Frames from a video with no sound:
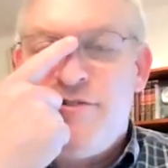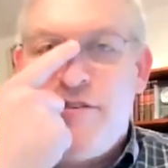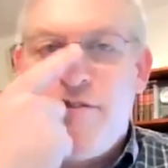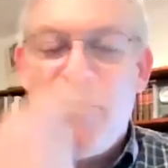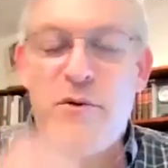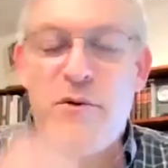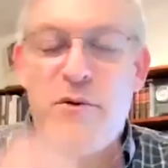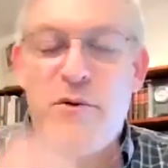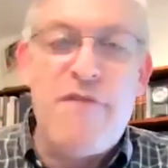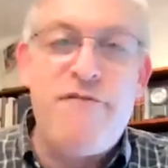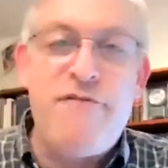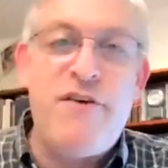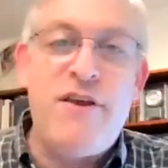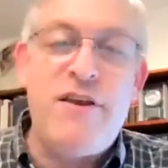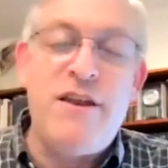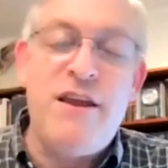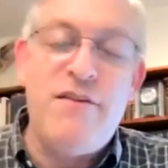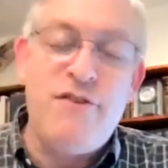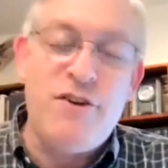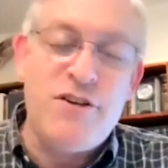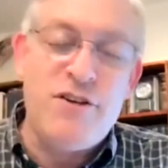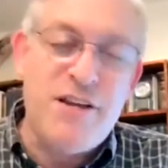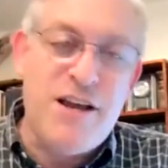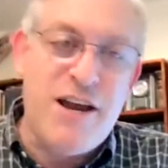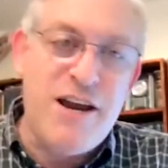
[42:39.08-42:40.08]
As Rav Rakeffet
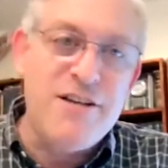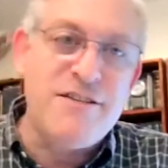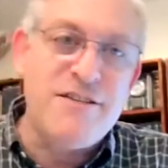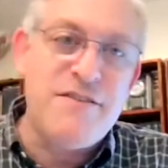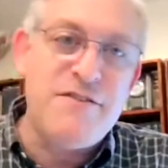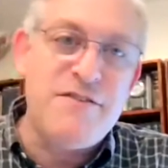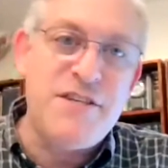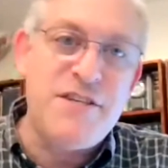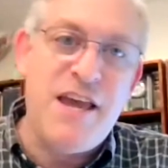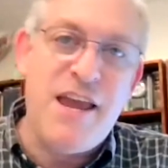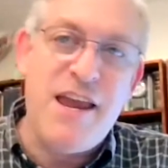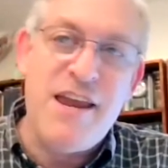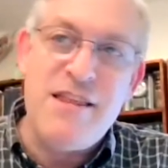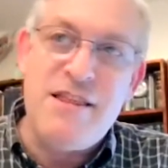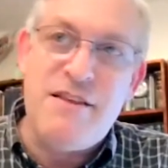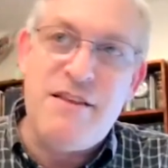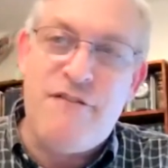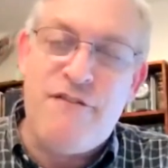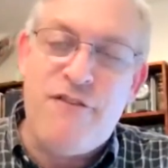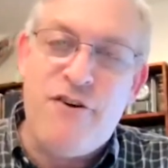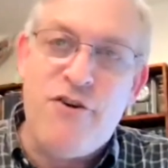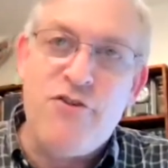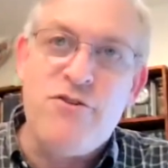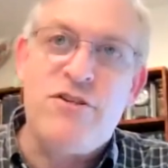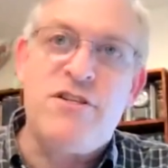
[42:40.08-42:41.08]
never tires of saying,
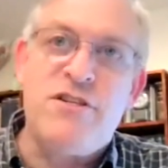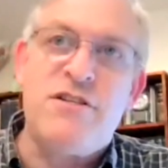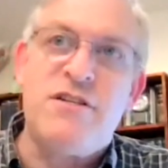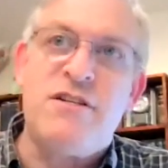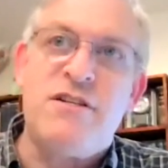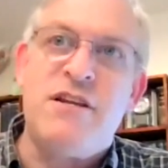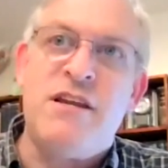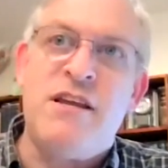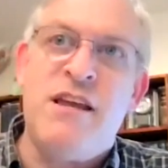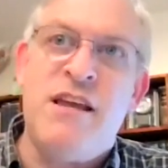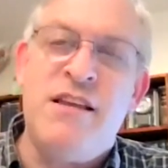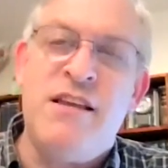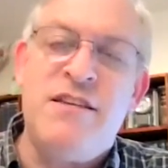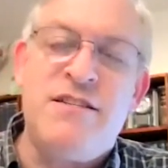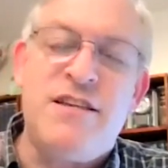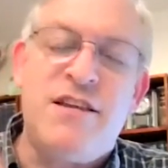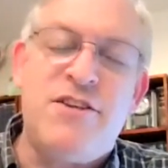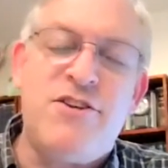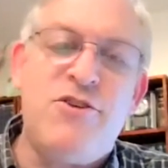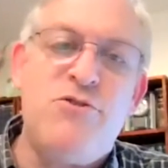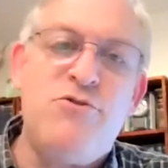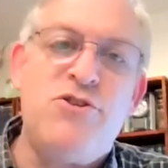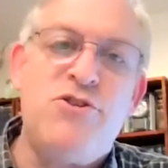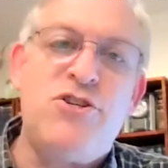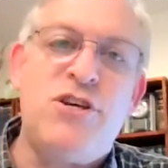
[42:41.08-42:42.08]
the first
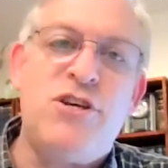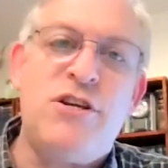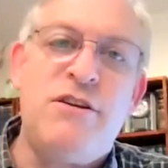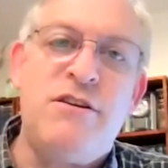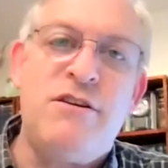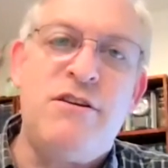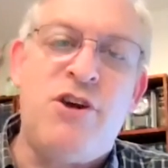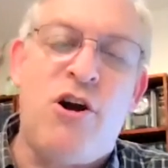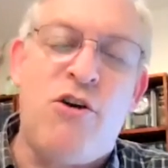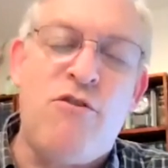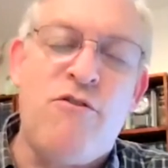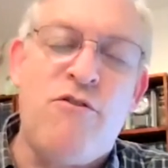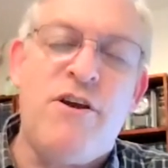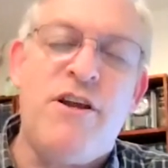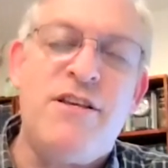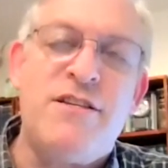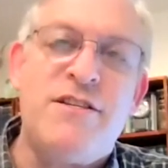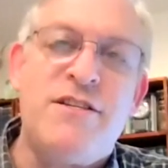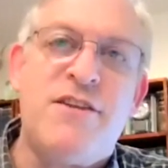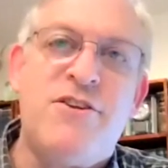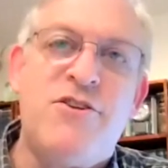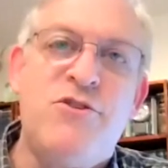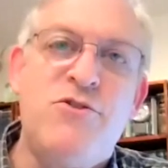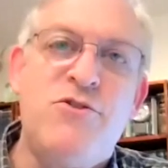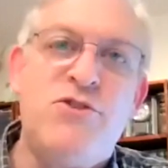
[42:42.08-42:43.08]
institution, Torah
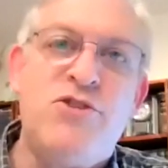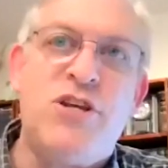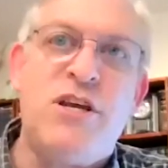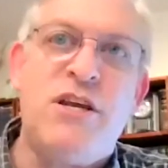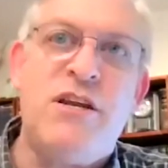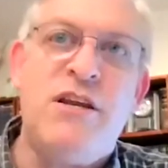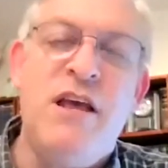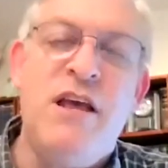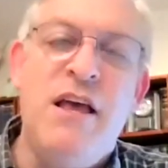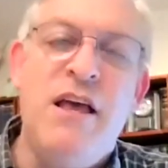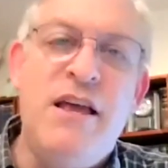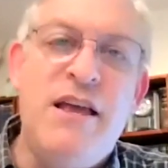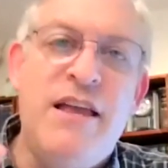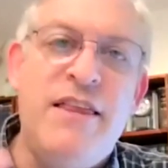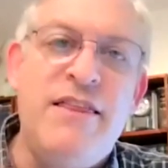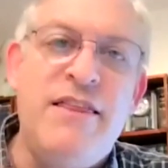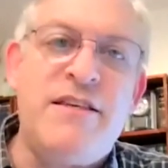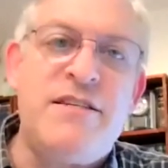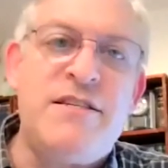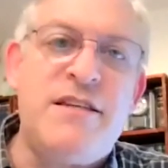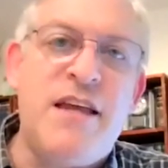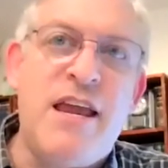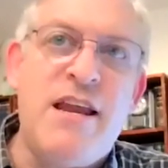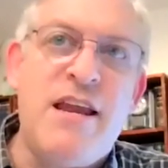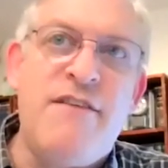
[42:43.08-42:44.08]
institution
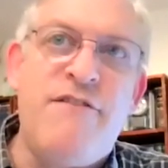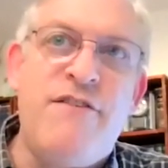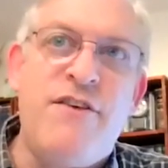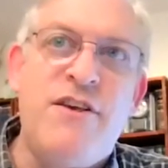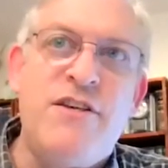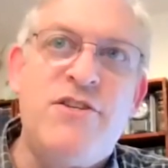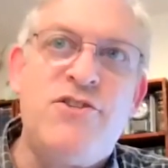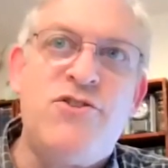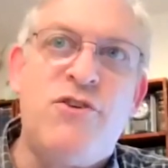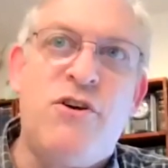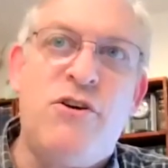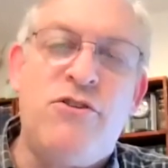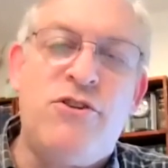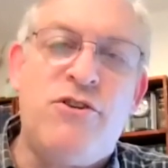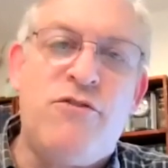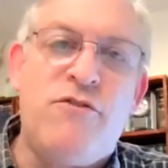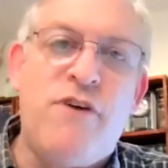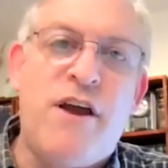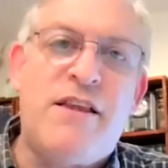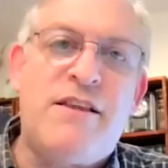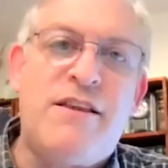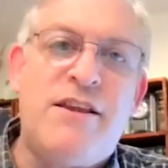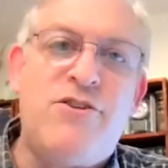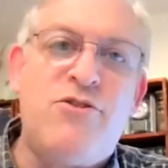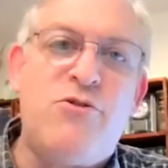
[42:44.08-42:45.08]
in the state of Israel
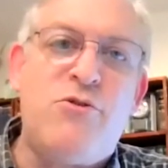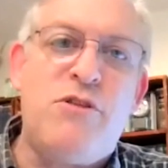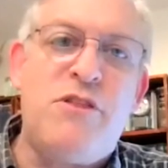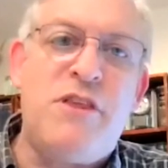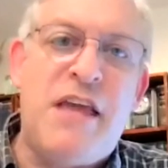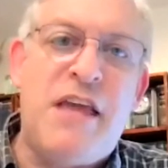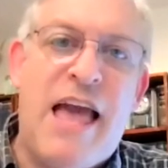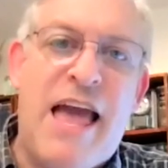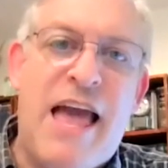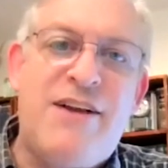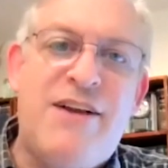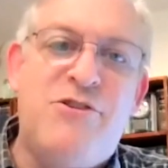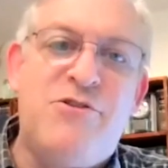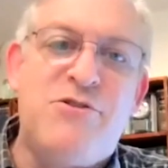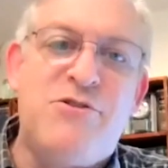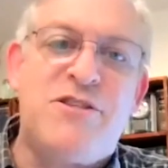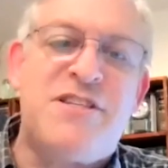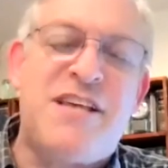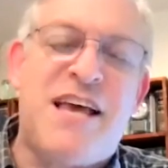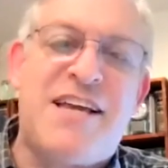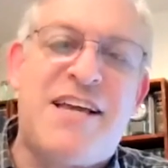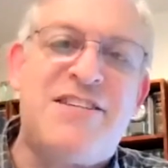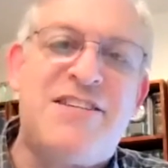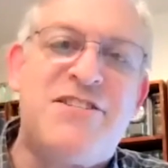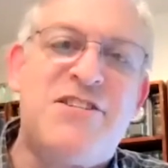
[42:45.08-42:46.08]
directed toward the
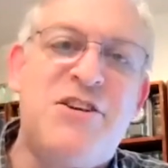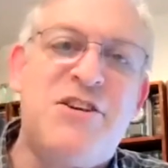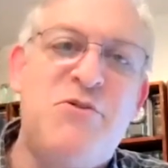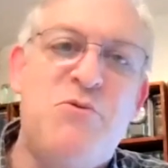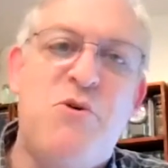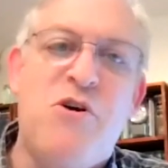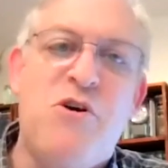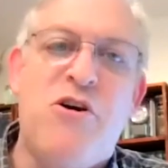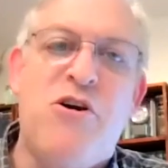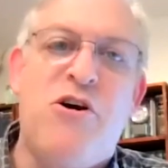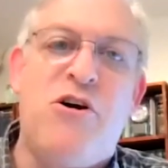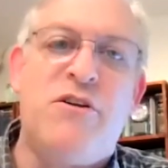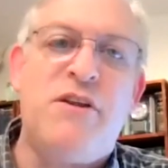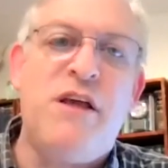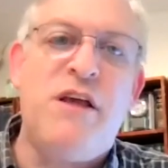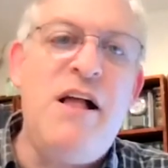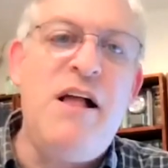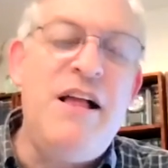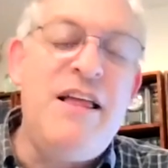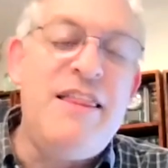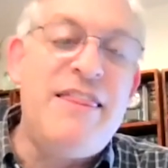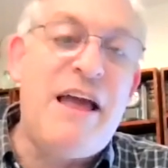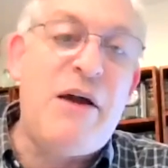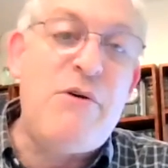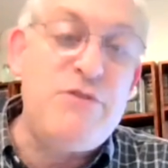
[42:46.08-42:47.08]
Anglo-Saxon world.
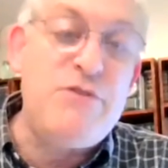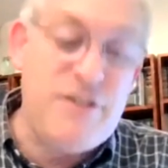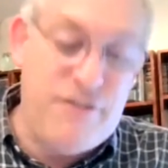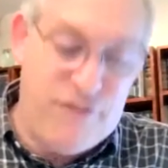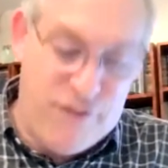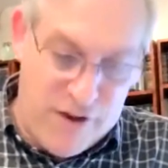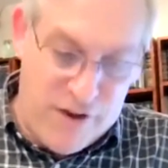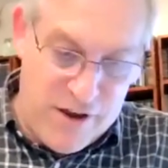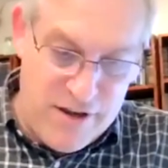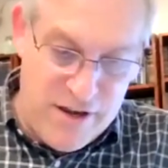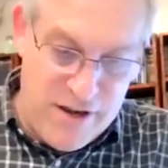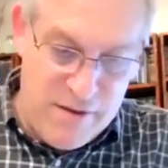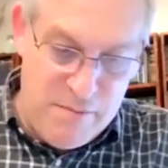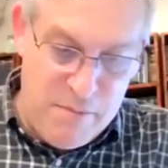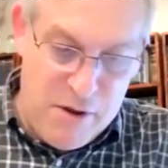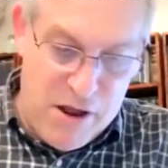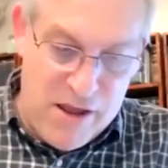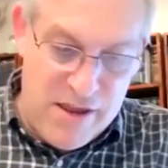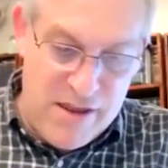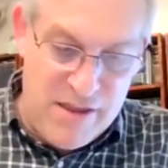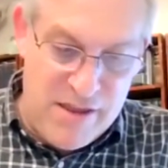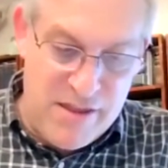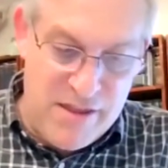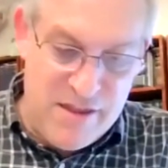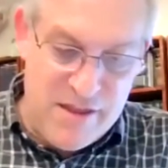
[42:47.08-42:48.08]
That was funded
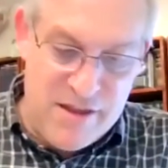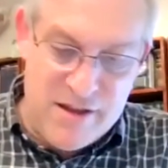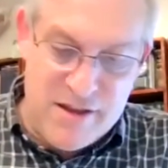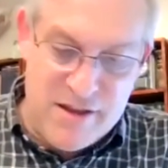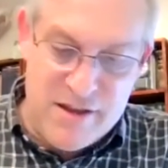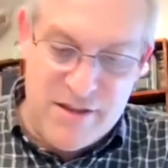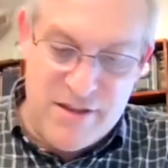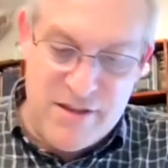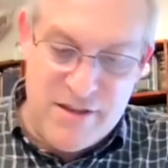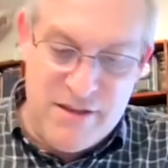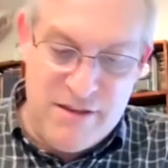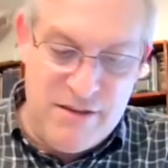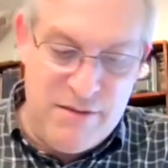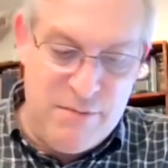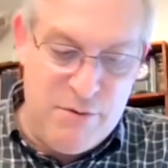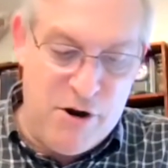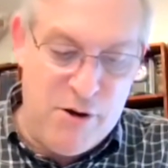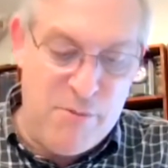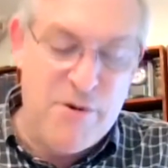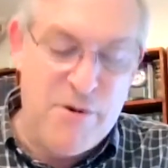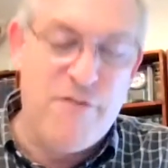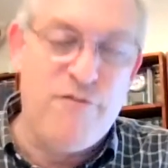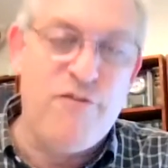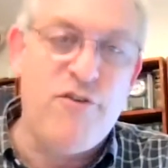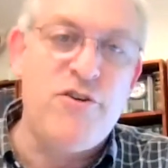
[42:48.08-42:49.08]
by the uh,
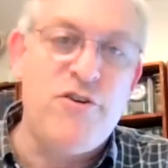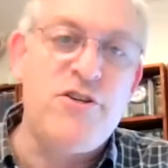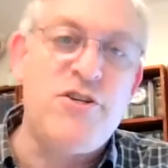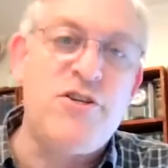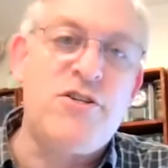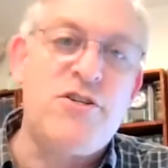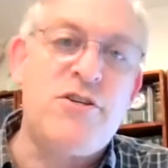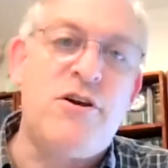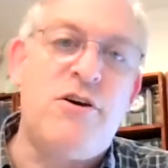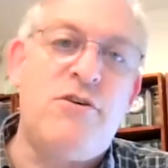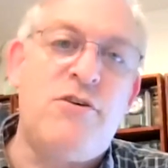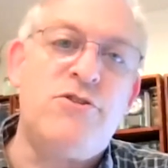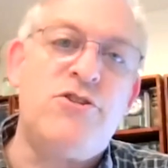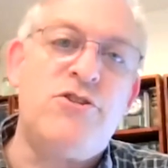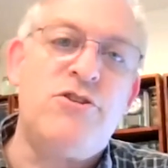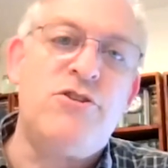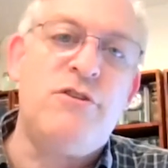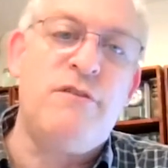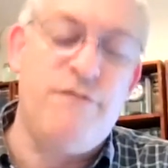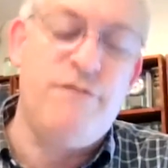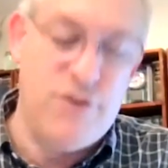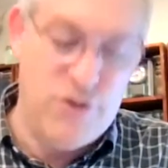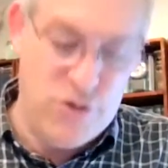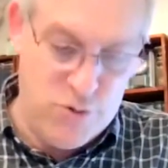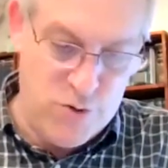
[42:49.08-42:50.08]
Department of Religious
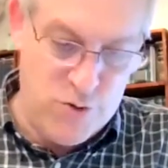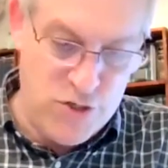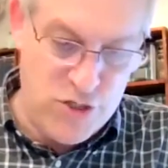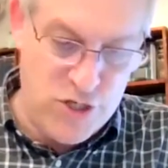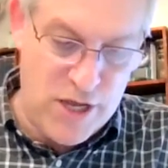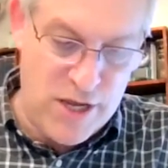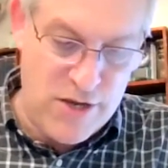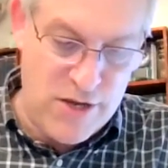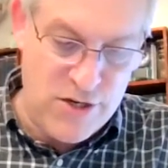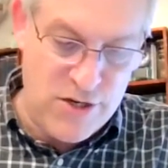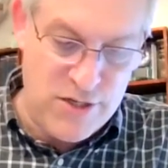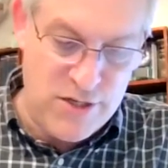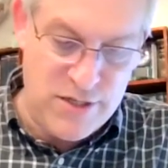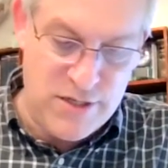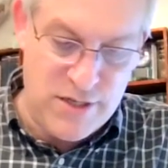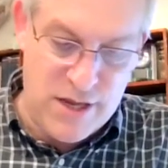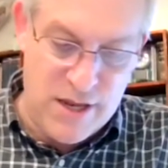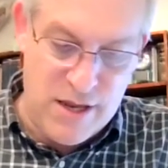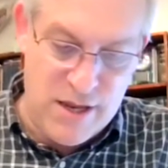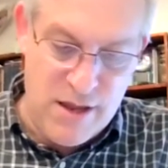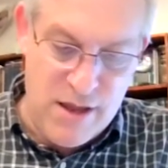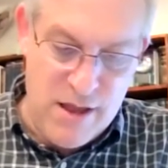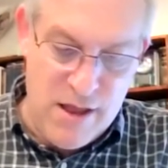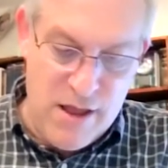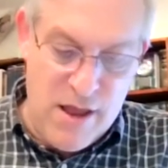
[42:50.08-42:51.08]
Culture of the Jewish
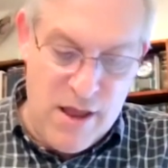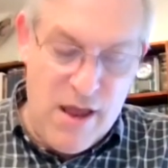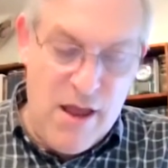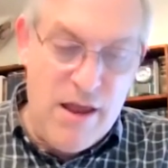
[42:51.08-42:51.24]
Agency.